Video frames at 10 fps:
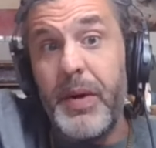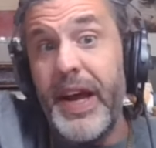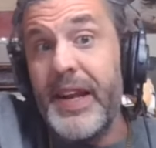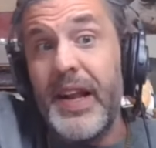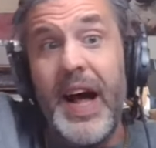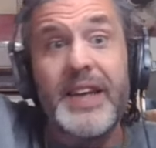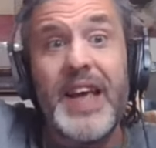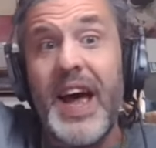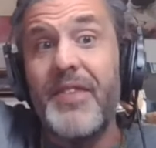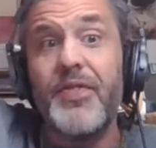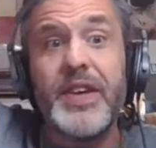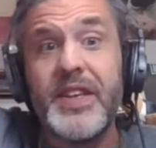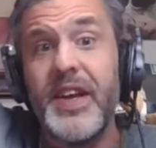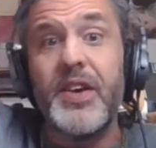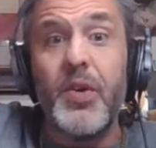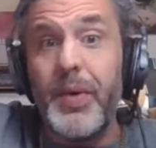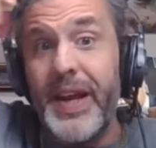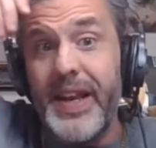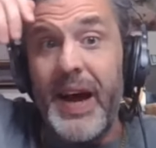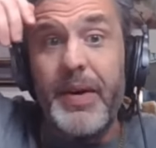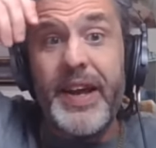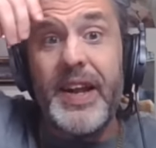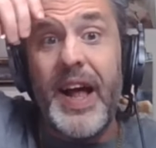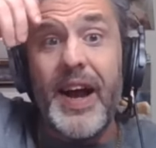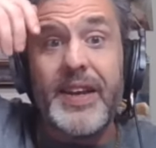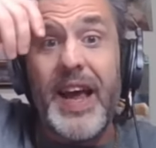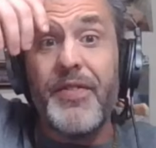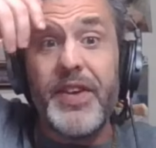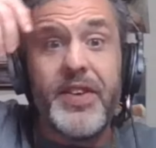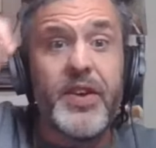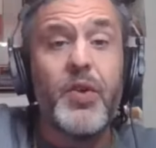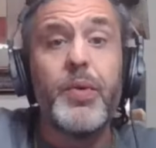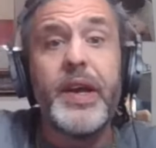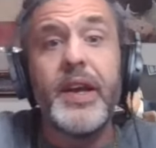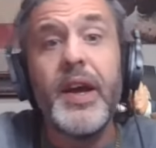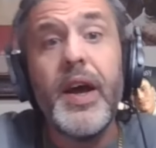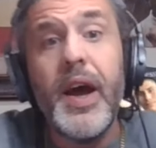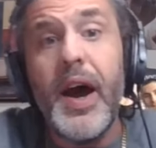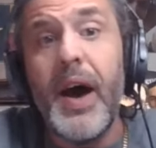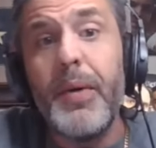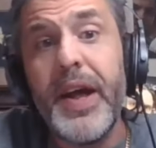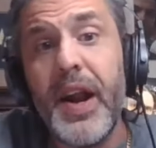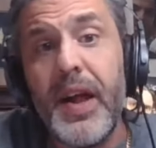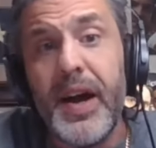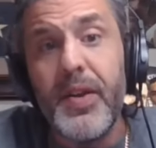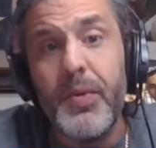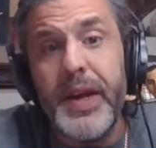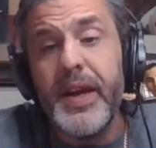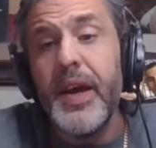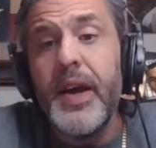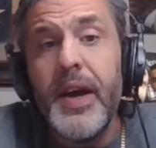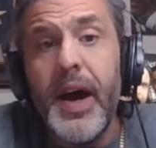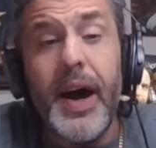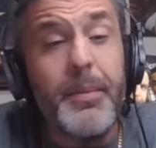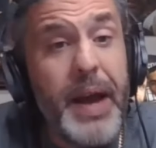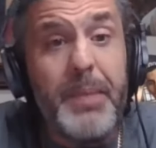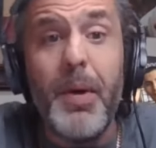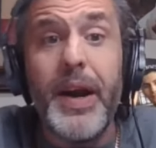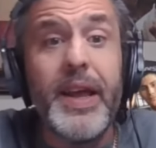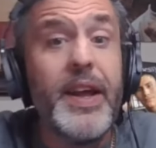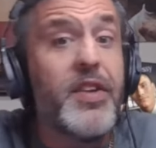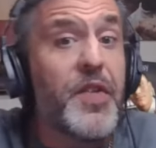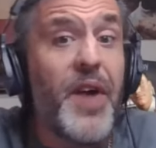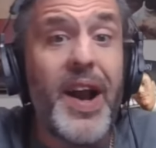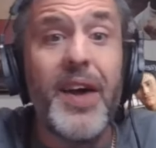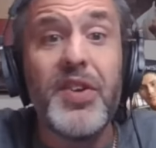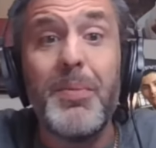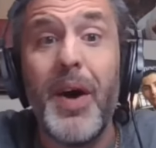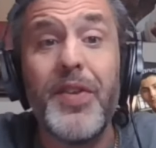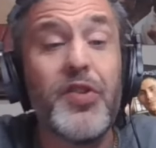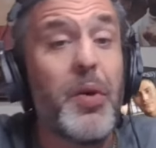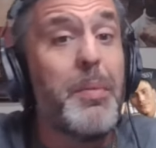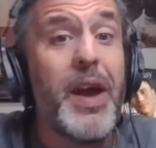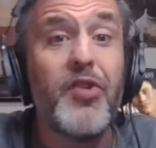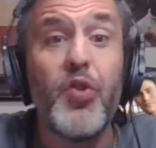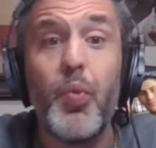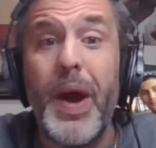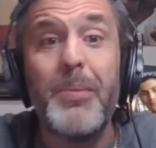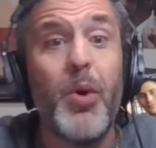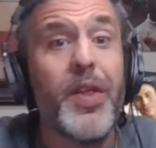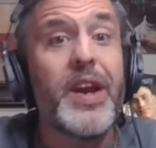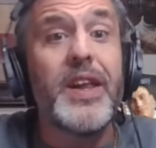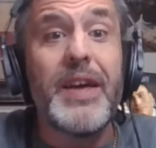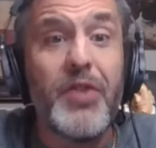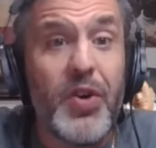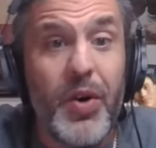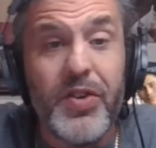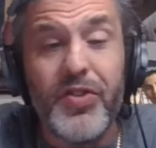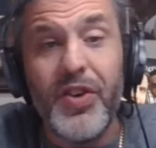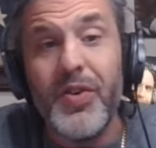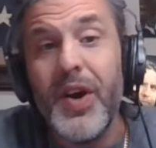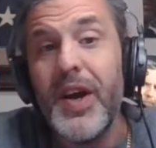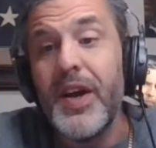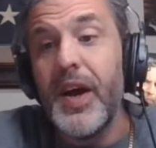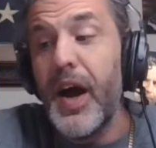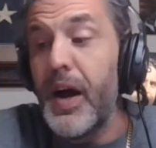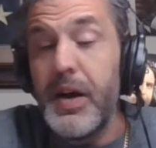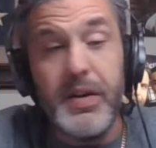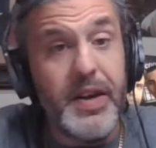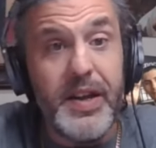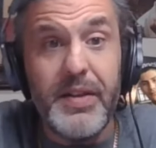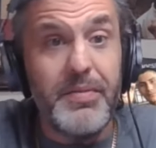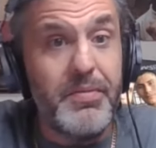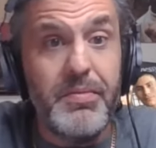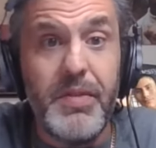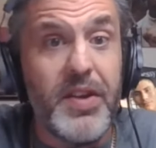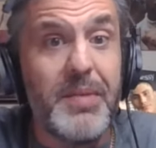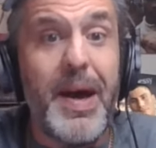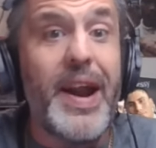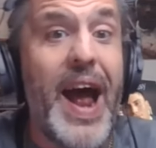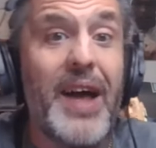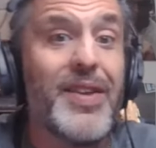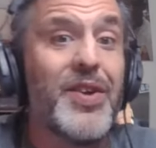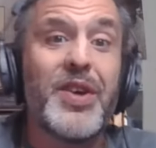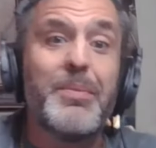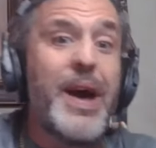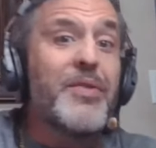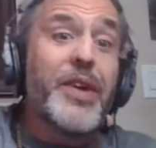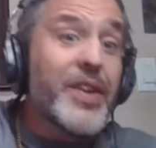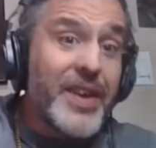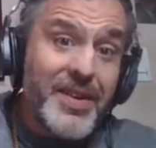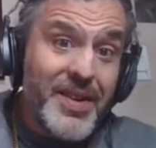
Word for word: We're hitting the locks every single week now. We're hitting locks every single week. Uh, we hit our lock of the week. Uh, make money. It's just five dollars a month, so it makes you way more than it'll ever cost you. Uh, it doesn't matter how little you bet, really.